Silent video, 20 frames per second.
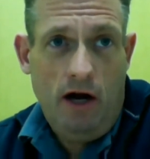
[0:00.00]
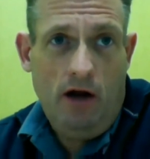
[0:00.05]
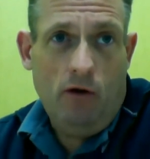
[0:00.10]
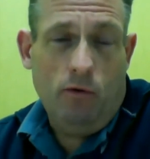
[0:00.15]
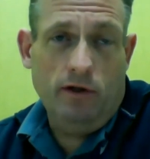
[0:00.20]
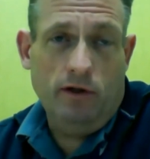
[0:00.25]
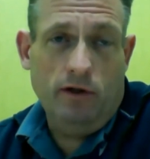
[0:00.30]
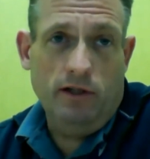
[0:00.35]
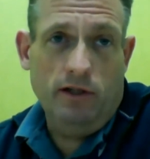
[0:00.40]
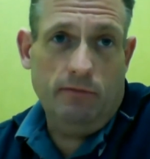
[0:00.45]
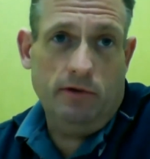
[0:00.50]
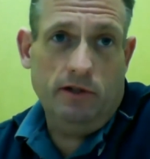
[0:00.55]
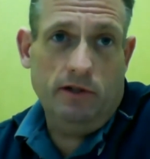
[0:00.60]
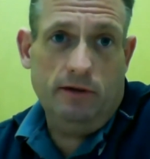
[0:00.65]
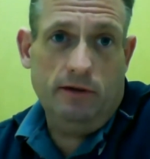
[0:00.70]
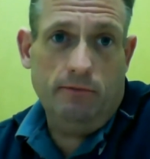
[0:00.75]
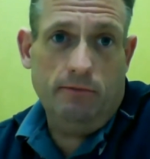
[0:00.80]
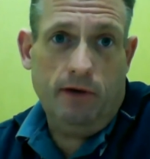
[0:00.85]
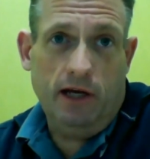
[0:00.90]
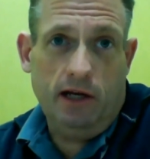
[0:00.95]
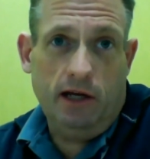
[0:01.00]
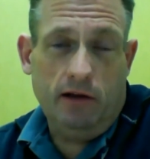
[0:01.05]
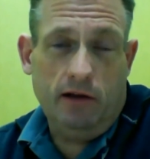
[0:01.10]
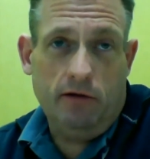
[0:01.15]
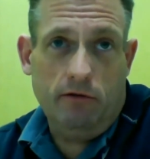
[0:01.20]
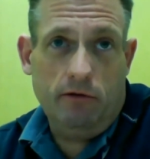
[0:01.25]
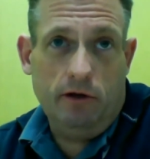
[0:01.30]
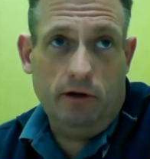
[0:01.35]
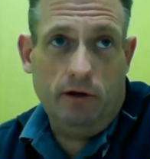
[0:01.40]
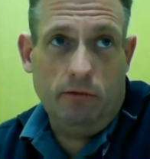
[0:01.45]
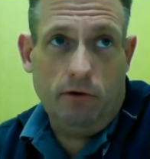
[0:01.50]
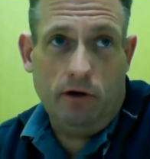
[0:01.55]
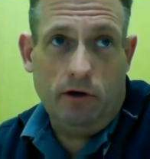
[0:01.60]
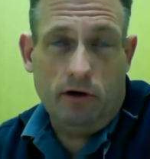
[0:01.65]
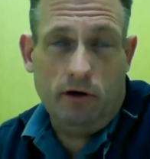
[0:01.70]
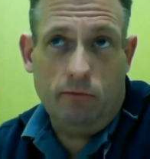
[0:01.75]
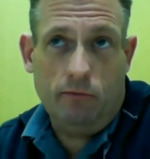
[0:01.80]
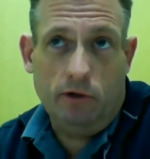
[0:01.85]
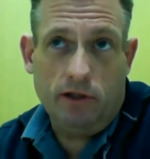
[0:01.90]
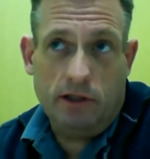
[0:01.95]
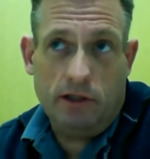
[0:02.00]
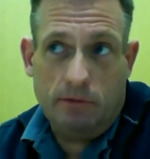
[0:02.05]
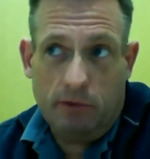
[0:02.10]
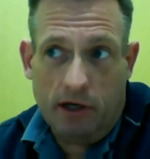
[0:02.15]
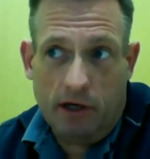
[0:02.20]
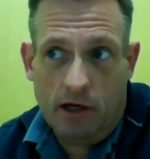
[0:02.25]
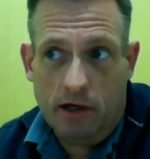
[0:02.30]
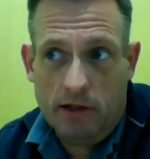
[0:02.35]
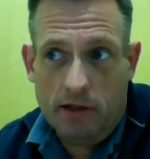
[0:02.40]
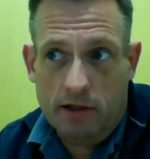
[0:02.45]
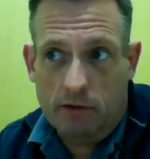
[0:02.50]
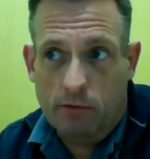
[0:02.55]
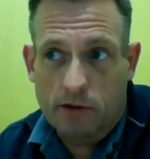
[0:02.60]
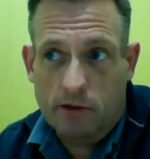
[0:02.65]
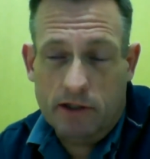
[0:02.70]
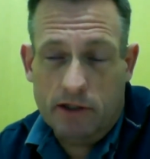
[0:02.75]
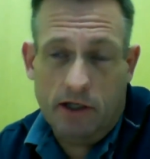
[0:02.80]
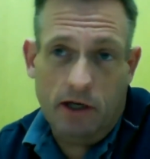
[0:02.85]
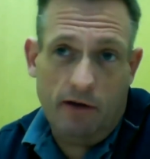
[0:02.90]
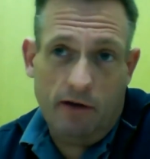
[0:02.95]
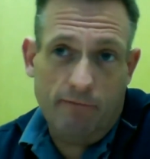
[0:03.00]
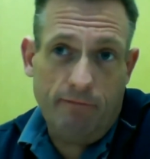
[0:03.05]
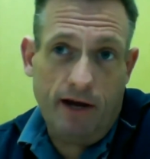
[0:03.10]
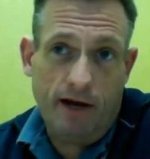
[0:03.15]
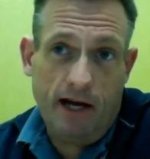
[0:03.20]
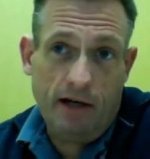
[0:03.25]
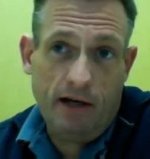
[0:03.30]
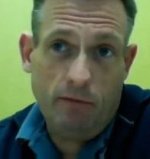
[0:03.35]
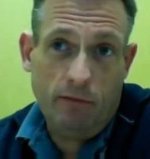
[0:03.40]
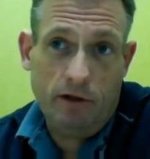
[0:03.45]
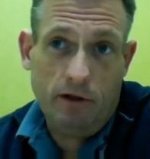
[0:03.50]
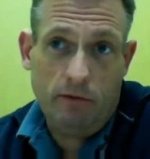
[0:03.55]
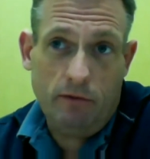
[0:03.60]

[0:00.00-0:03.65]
when something didn't make it through the network? Was it because there wasn't enough bandwidth?